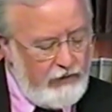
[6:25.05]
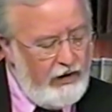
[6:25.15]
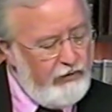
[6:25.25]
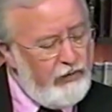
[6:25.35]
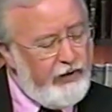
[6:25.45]

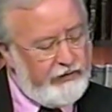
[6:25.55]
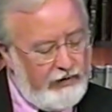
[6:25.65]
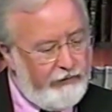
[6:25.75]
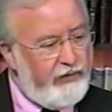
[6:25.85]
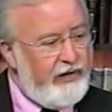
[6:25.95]
You look at,
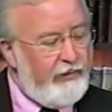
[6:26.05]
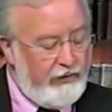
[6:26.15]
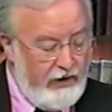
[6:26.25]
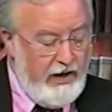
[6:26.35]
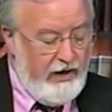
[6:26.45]
uh, for
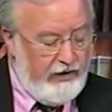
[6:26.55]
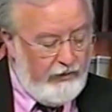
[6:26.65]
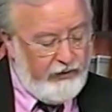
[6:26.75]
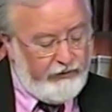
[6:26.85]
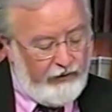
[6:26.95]
example,
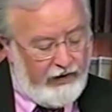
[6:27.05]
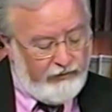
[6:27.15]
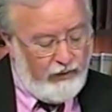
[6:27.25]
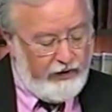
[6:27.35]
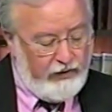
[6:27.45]
Numbers
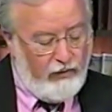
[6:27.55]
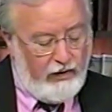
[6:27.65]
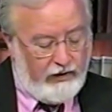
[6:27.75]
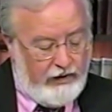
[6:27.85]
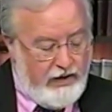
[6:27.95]

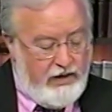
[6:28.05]
521.